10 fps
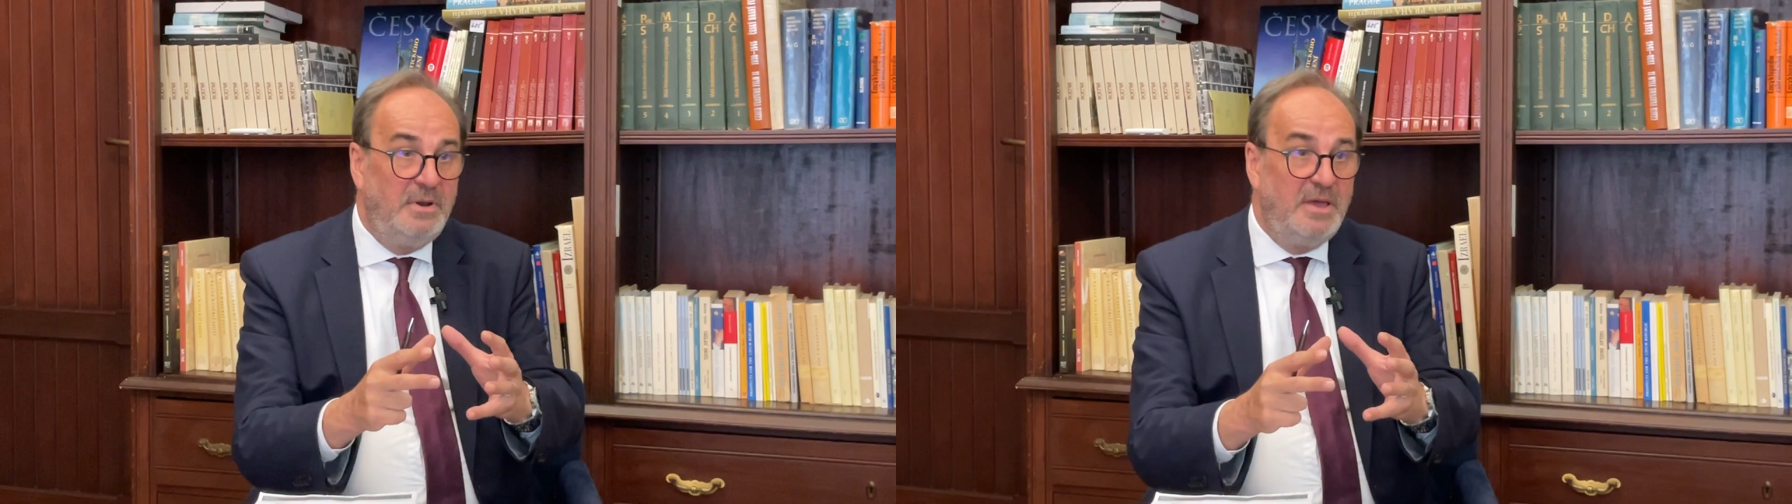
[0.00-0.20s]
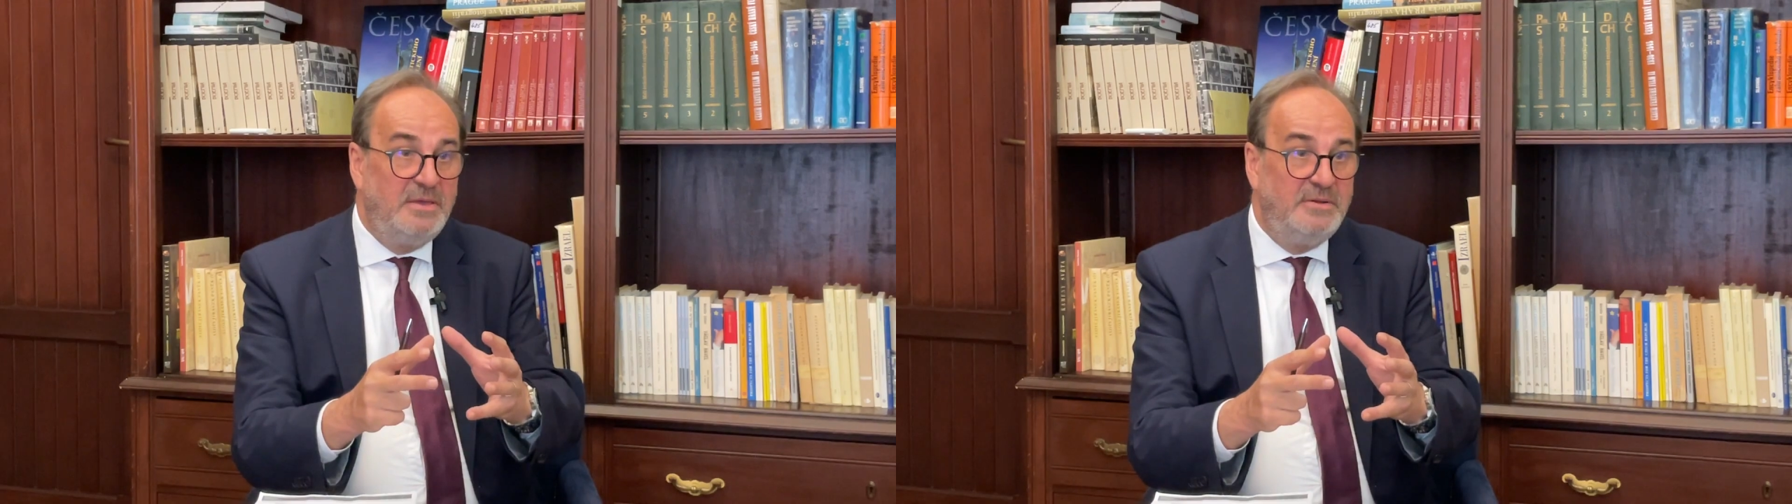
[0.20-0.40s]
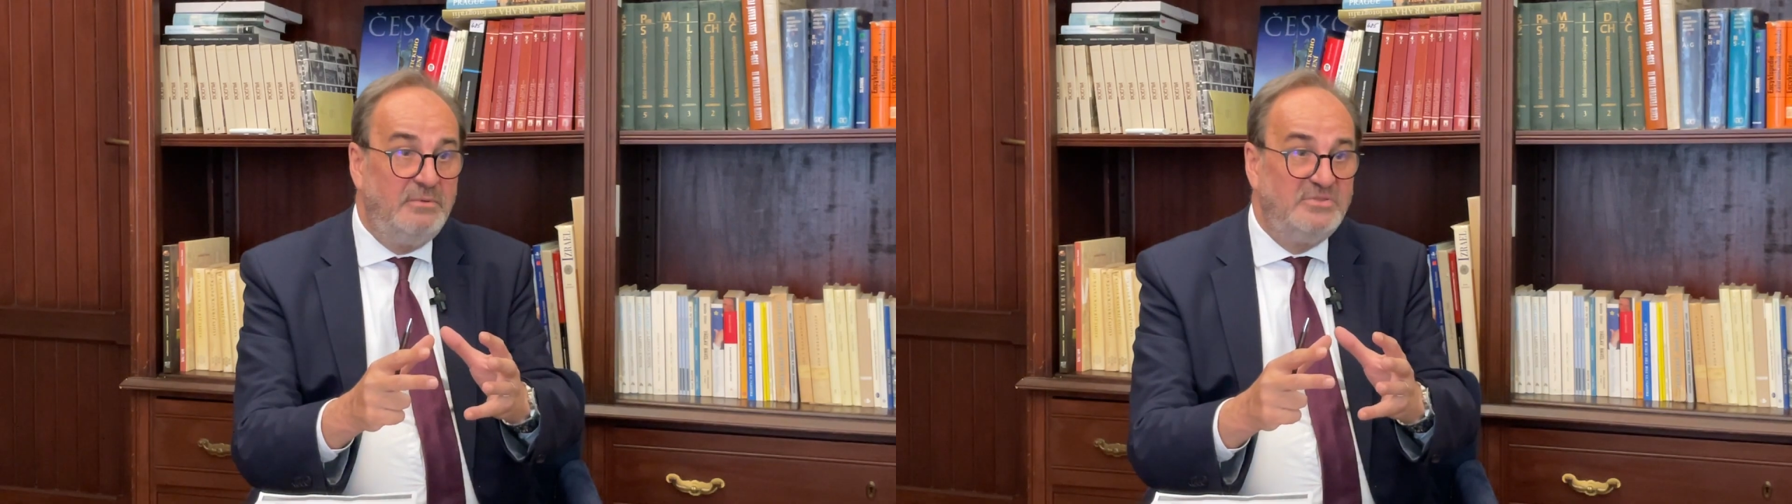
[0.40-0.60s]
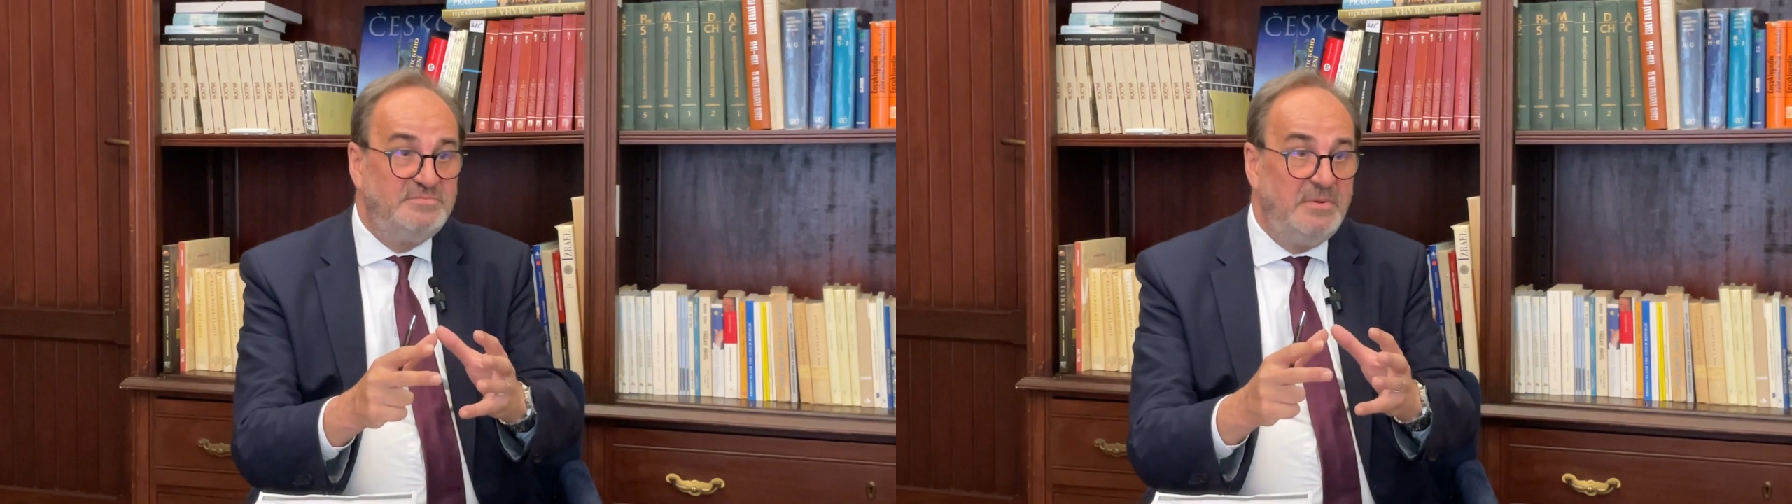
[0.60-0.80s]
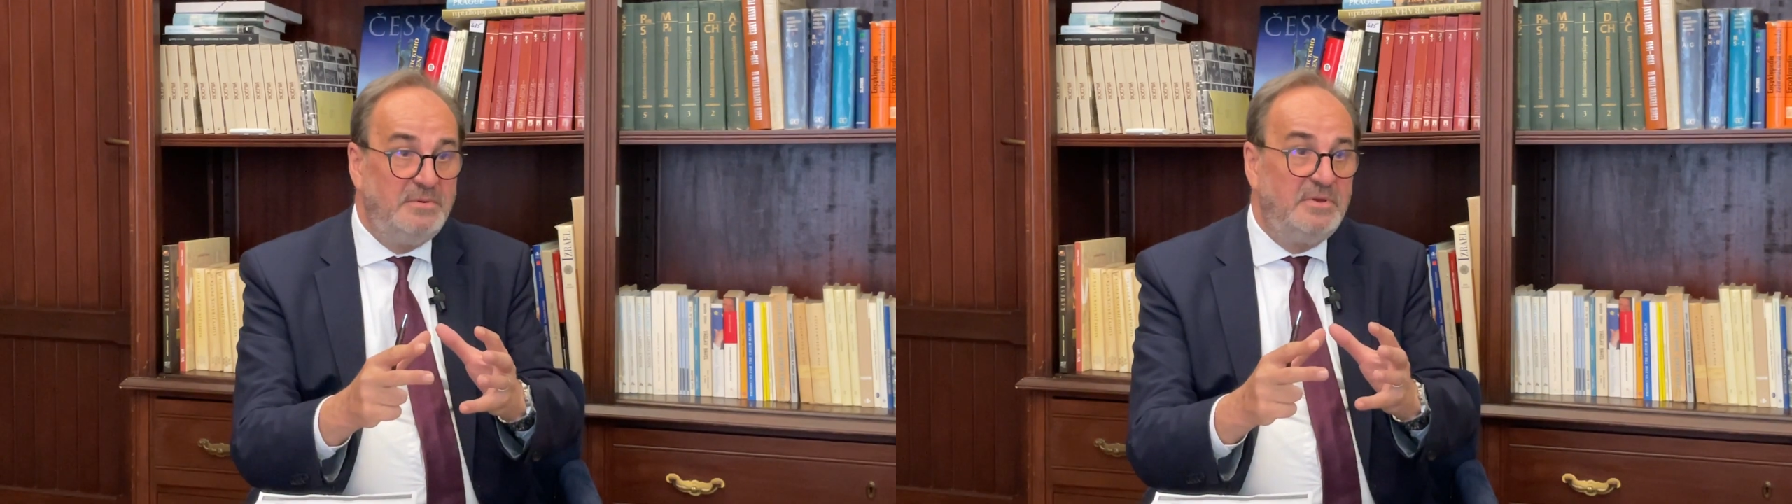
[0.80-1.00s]
like it was
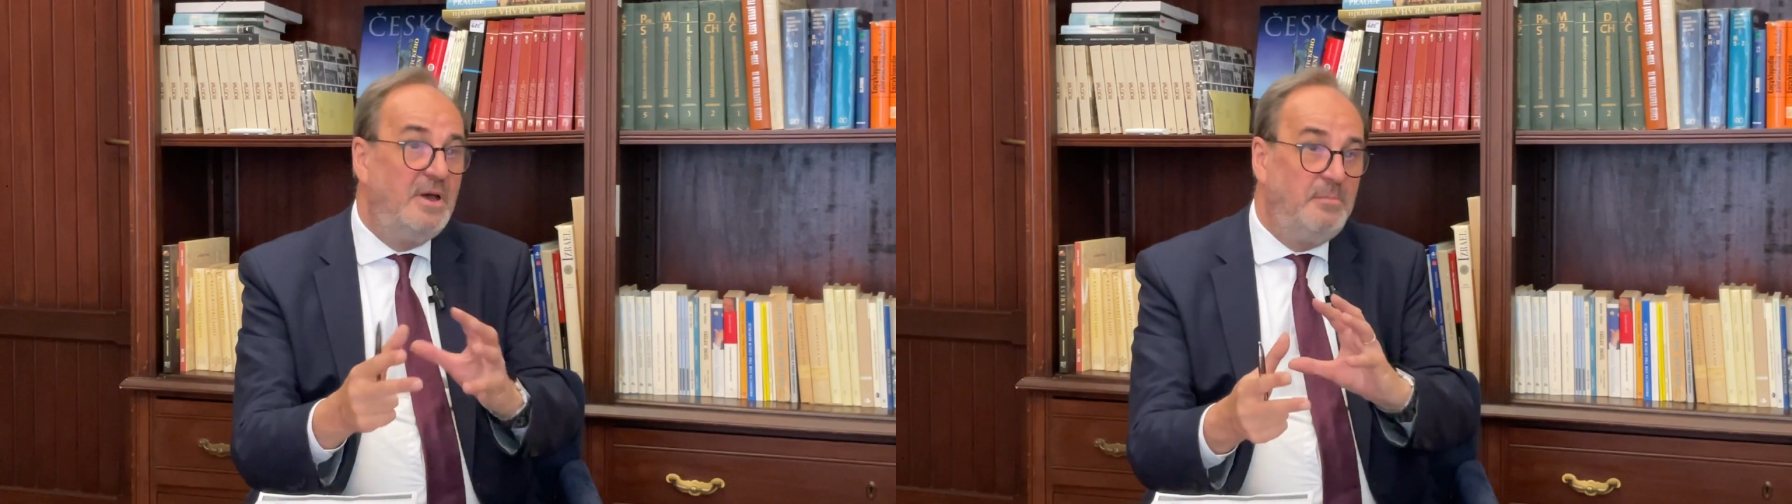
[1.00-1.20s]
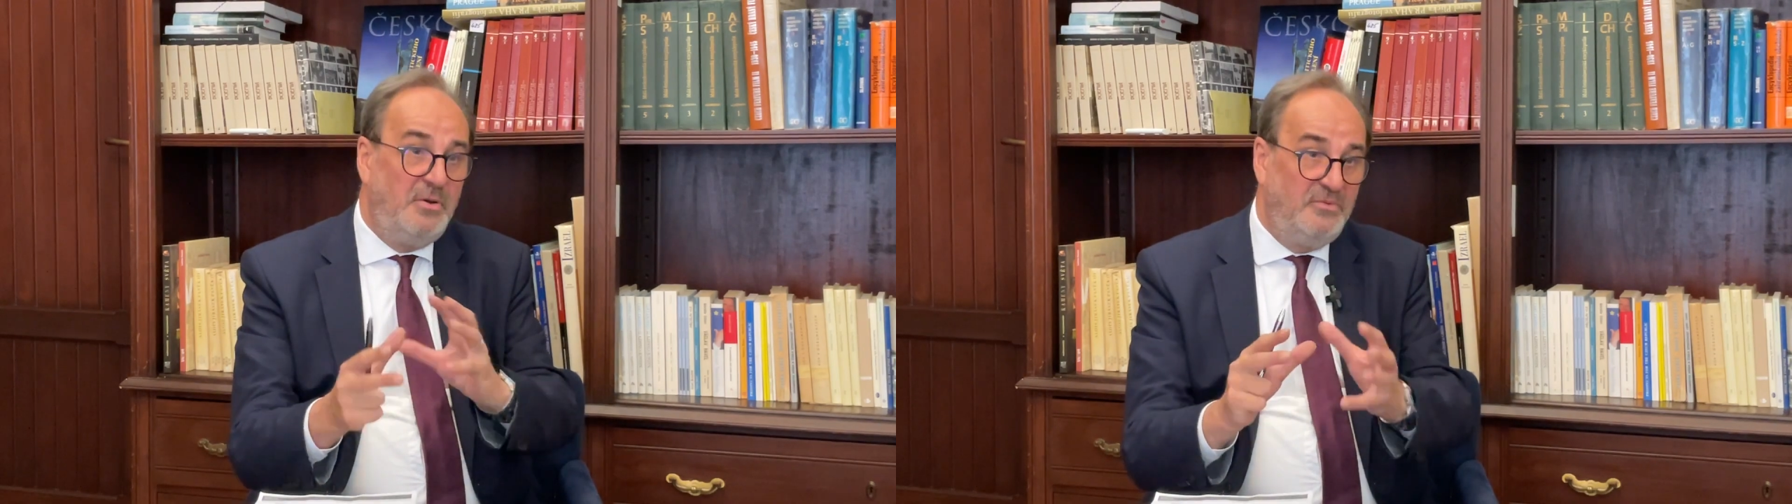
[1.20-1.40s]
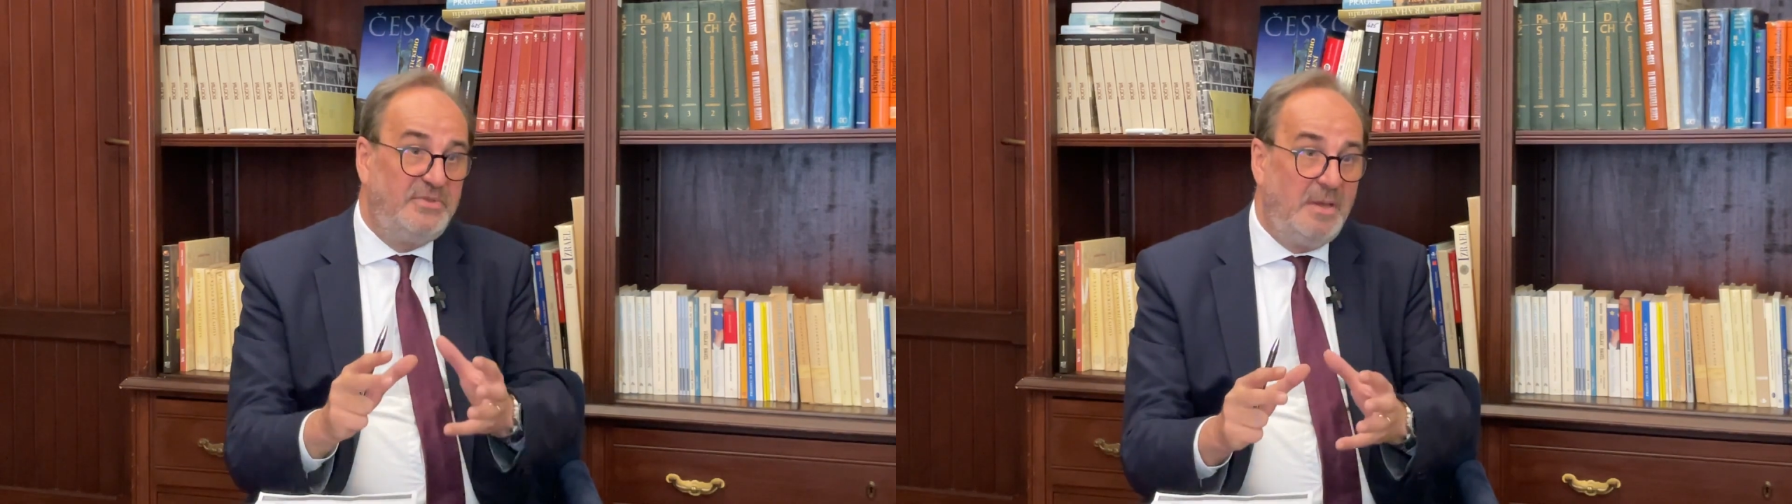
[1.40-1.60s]
a couple of